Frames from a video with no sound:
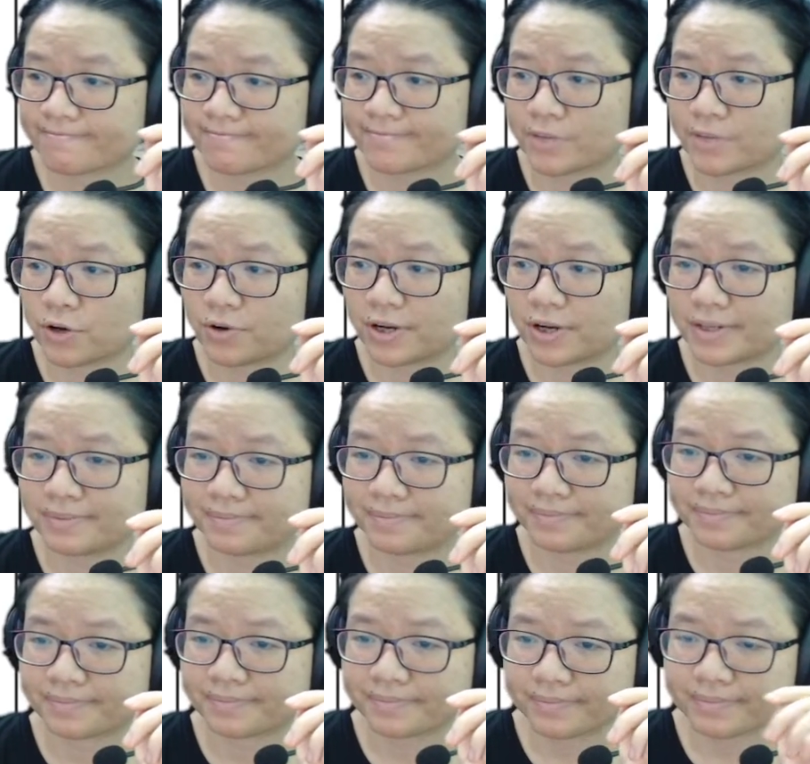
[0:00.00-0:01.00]
All right,
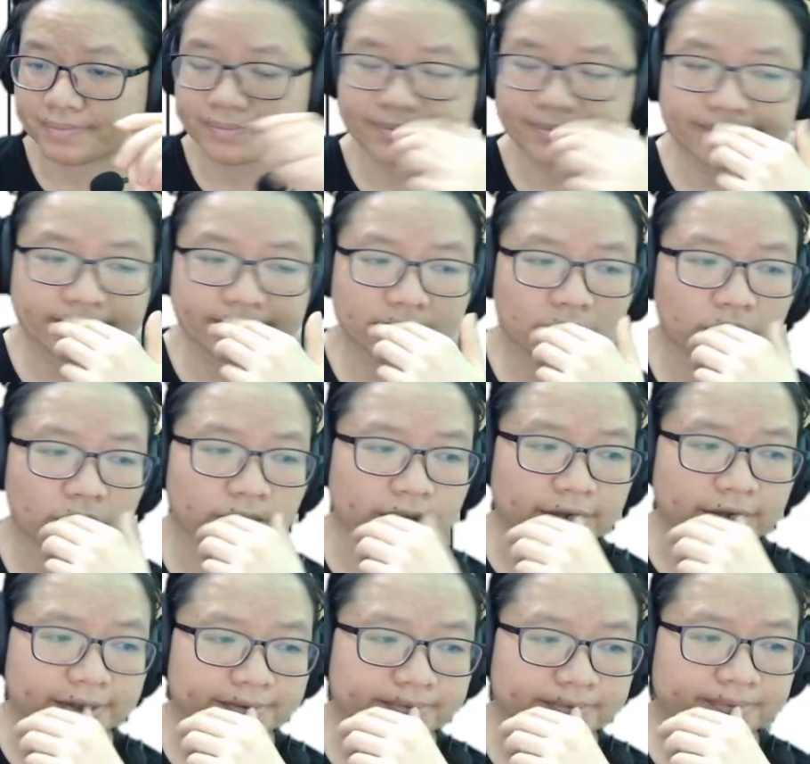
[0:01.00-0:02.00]

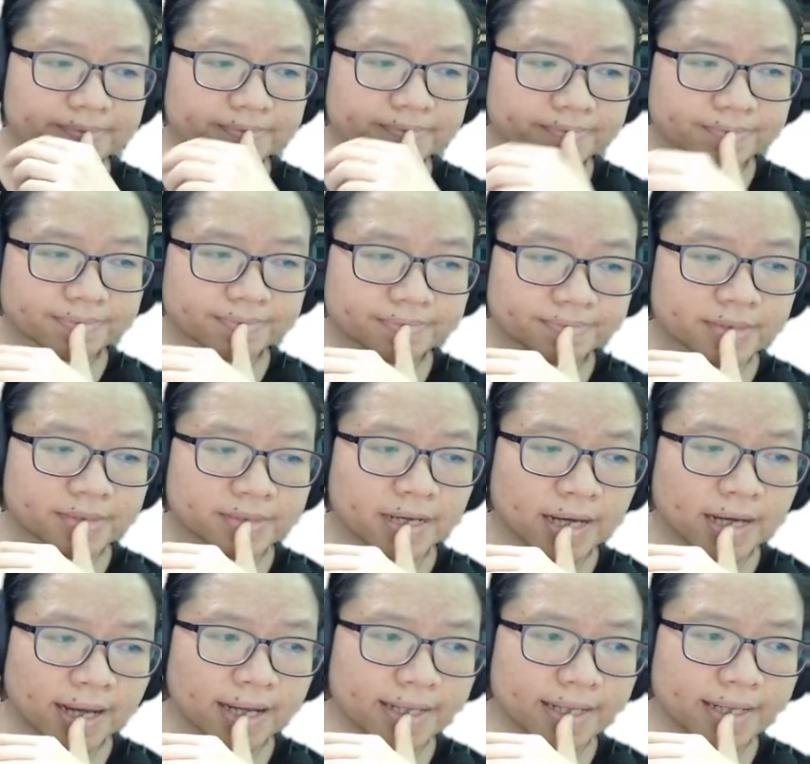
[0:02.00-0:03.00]
okay.
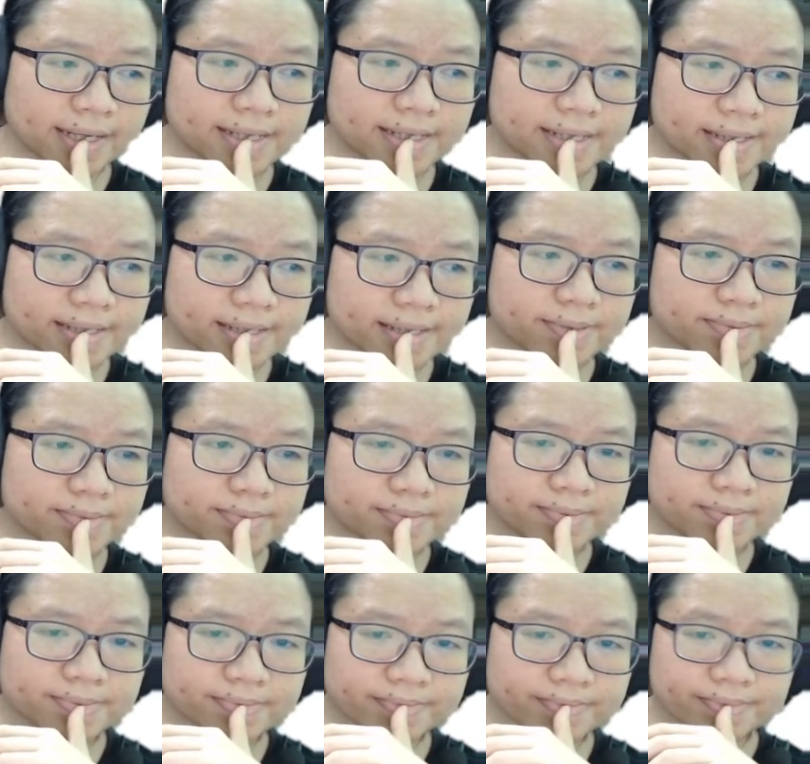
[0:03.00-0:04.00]
Next,
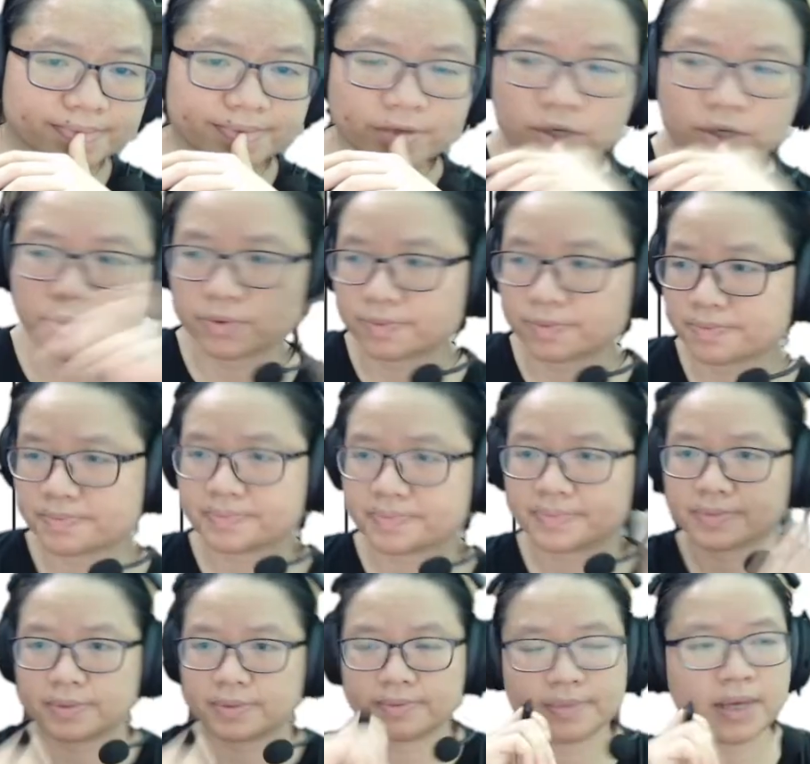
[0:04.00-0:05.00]
oh,
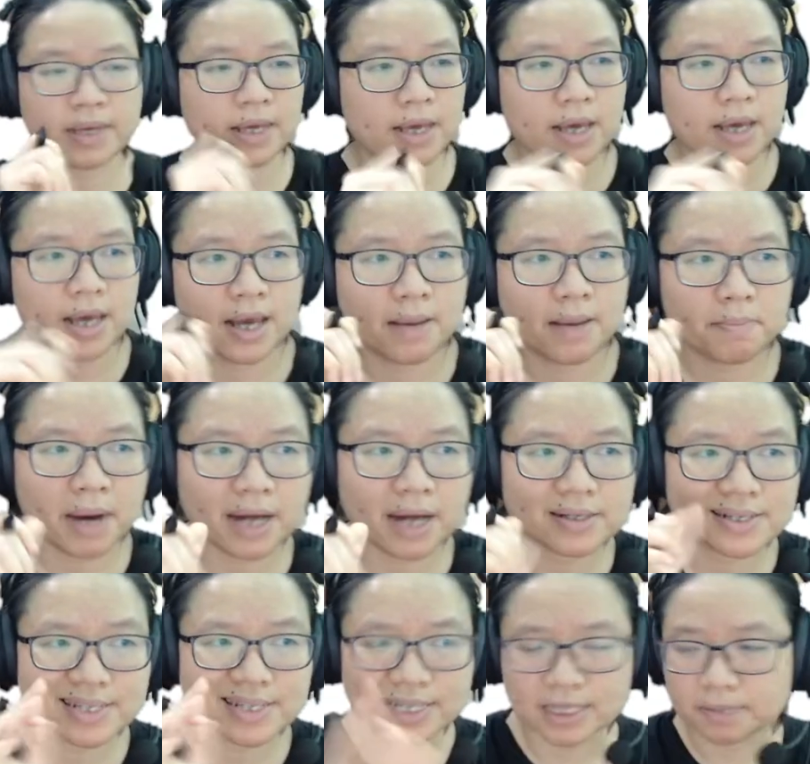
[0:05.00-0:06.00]
part
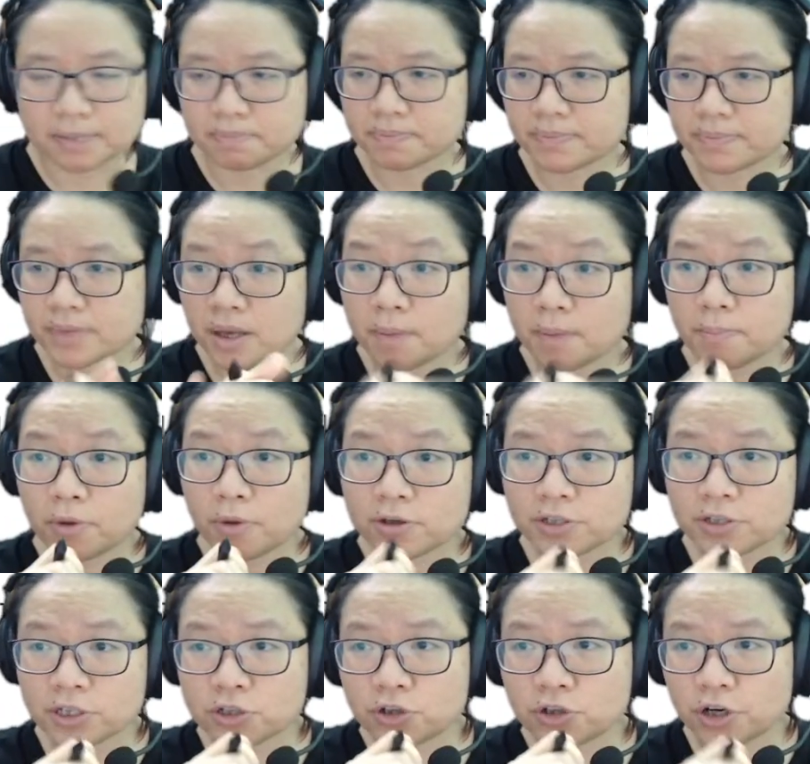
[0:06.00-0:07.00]
C.
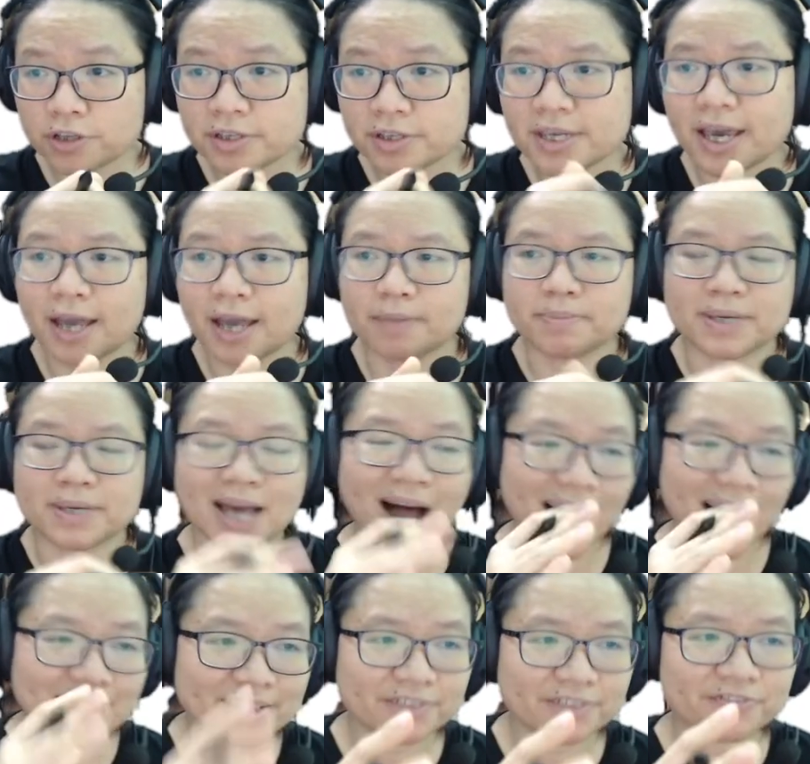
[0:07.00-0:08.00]
Positron can be
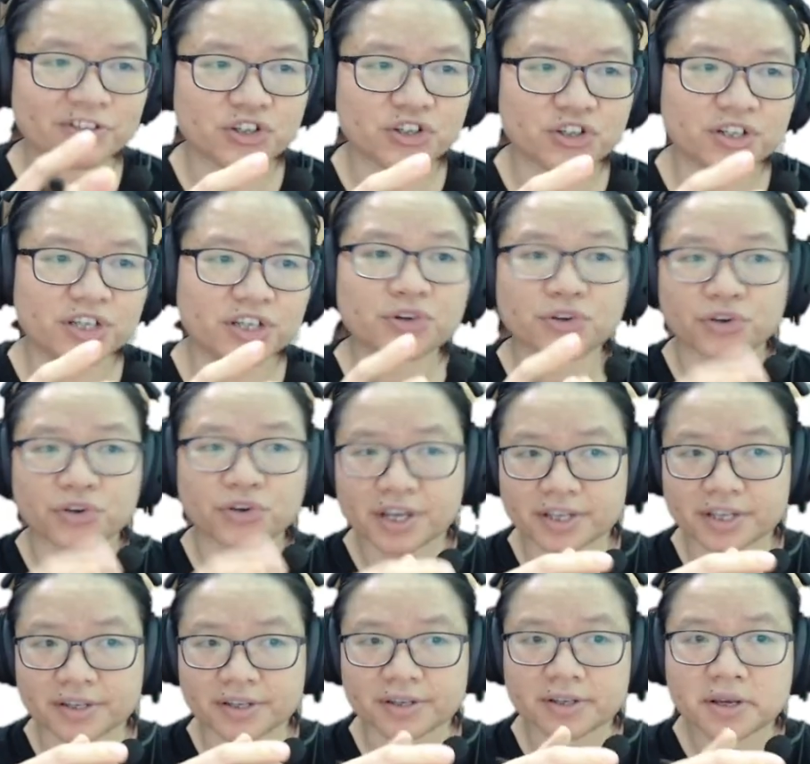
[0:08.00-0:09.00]
artificially
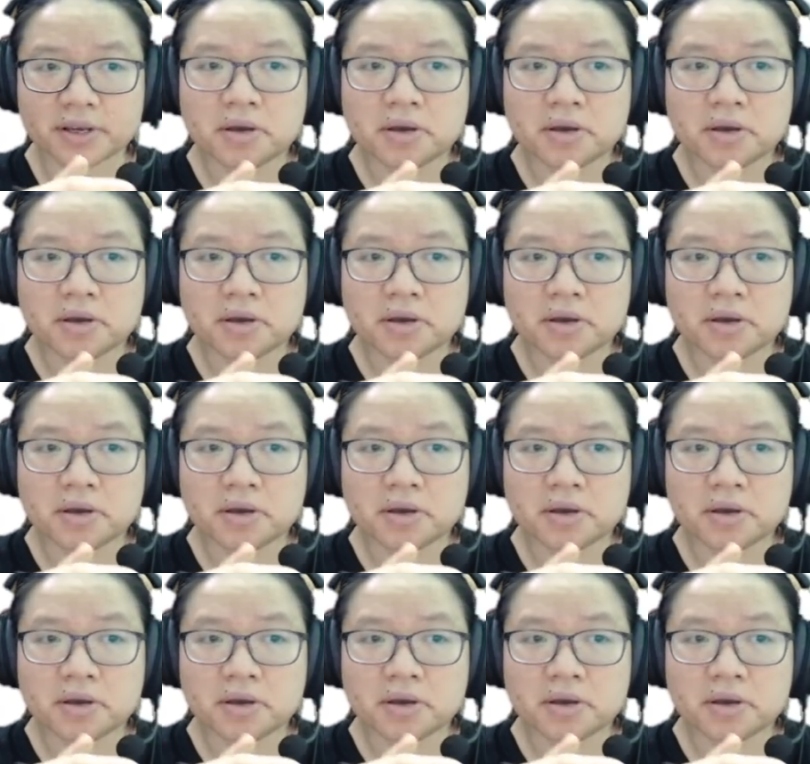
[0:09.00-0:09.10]
created